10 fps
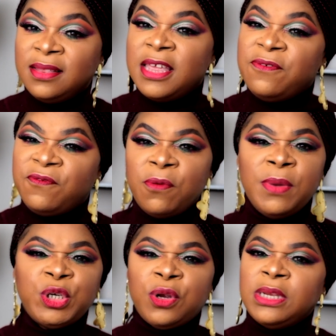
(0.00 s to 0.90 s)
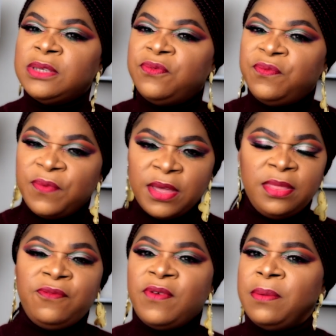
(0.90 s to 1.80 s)
The information is
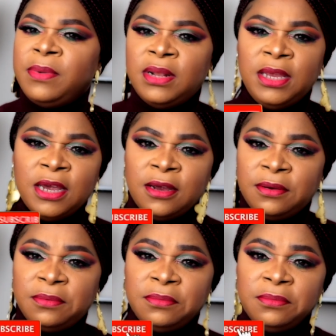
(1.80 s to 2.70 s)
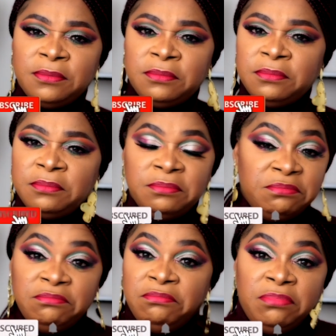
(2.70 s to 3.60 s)
very familiar.
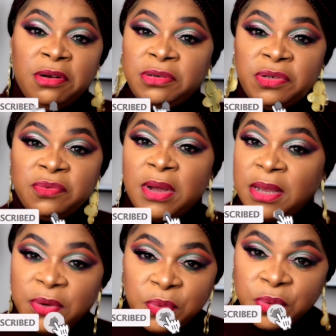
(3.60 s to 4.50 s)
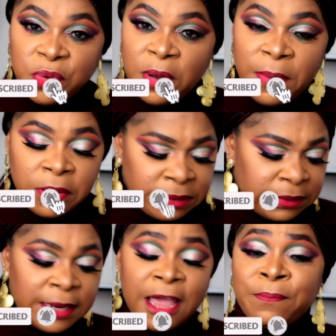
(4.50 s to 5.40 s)
Blood sugar, you know about
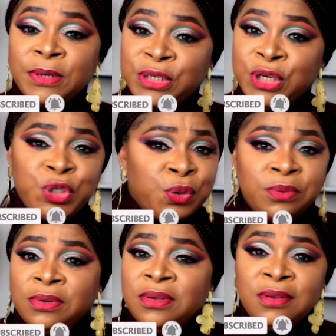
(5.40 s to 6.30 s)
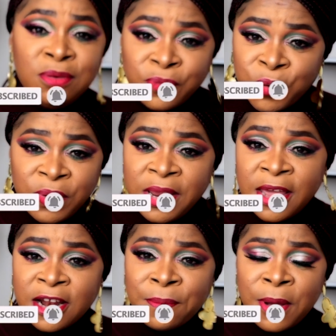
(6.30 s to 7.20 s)
it. Hypertension, you've already
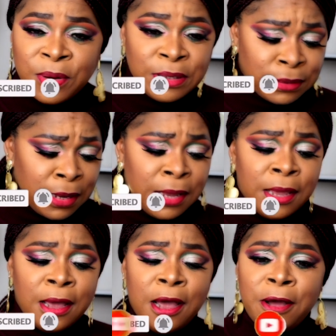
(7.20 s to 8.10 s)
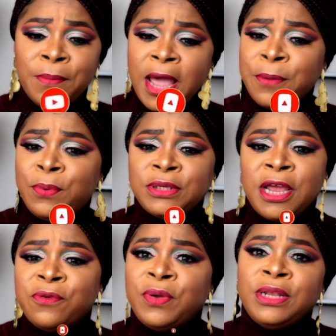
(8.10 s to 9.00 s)
heard about it.
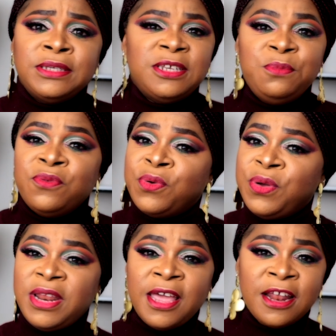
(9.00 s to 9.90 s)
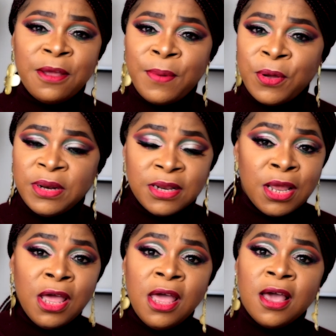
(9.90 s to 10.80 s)
Hypothyroidism, you've already heard about it.
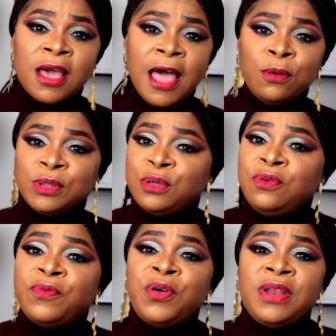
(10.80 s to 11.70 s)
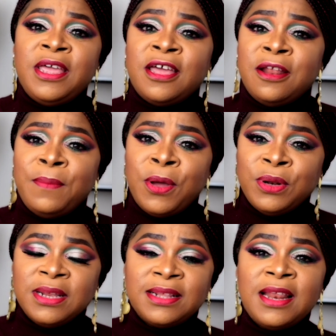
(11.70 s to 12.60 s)
Gout, you've already heard
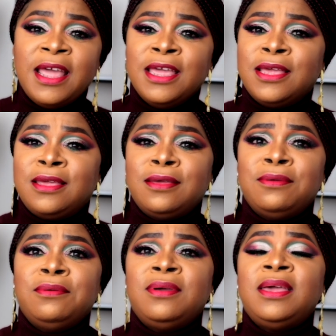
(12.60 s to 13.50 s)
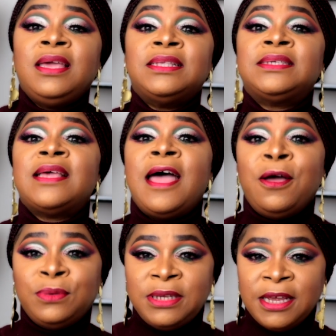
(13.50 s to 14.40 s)
about it. Like, it's
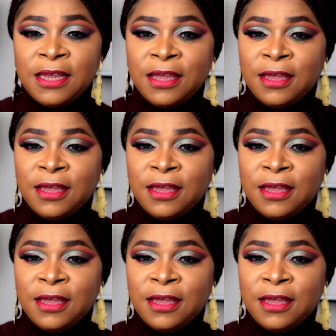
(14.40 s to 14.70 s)
out there.